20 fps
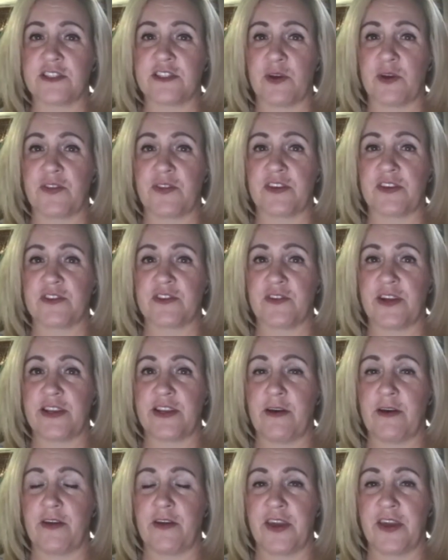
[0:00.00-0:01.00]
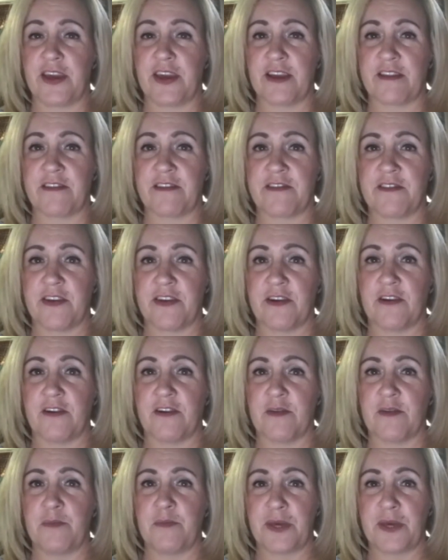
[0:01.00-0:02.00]
with us right now. I think it's
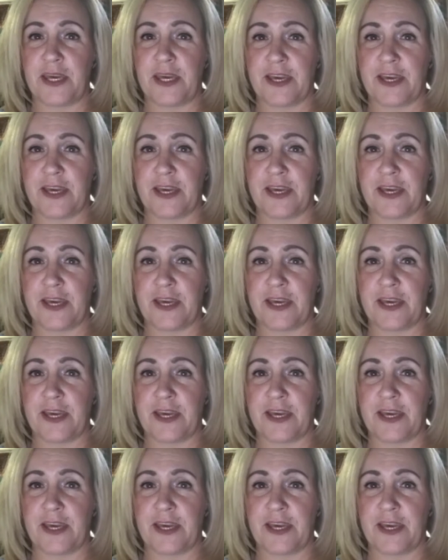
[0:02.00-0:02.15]
still Beak.